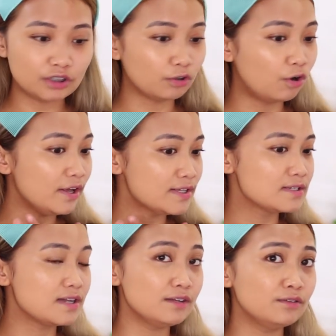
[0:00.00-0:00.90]
na to is
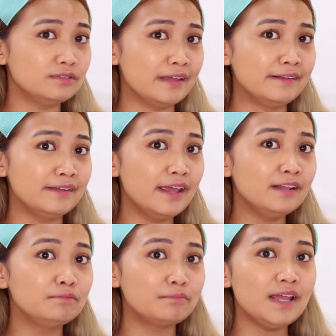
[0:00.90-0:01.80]
ganun din.
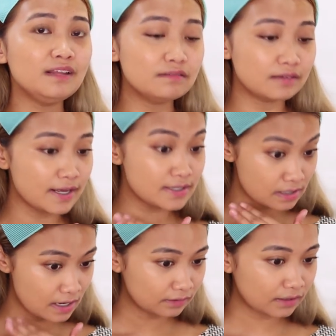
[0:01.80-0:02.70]
And, mind you guys,